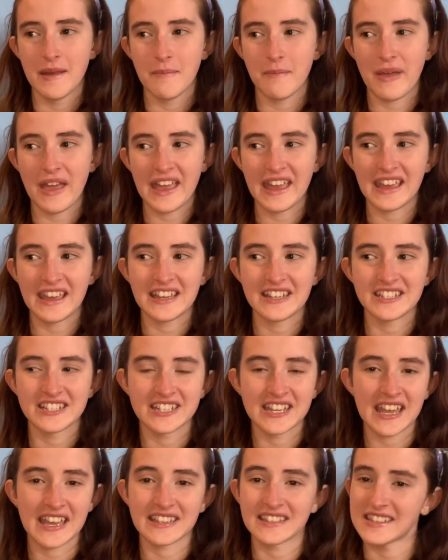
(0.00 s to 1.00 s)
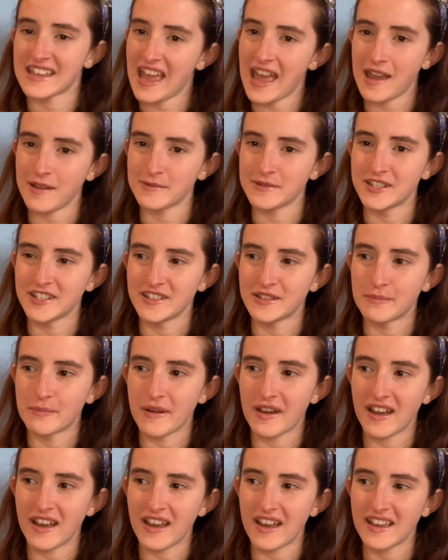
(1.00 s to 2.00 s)
Paige gets captured
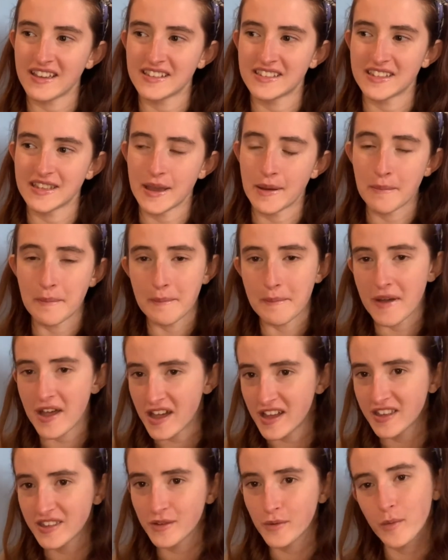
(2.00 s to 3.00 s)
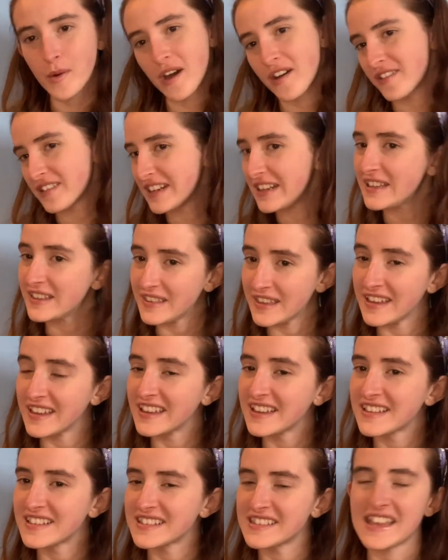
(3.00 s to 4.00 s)
by some otherworldly
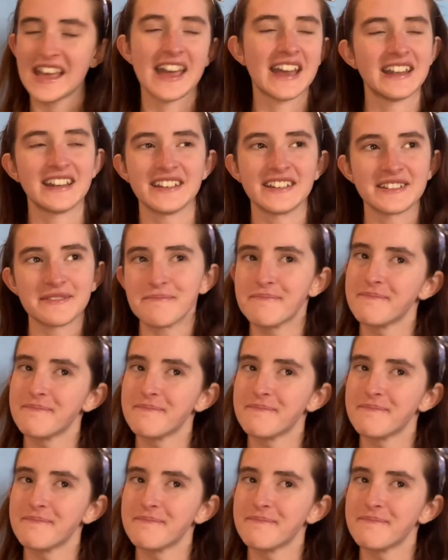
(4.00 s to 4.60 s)
things, and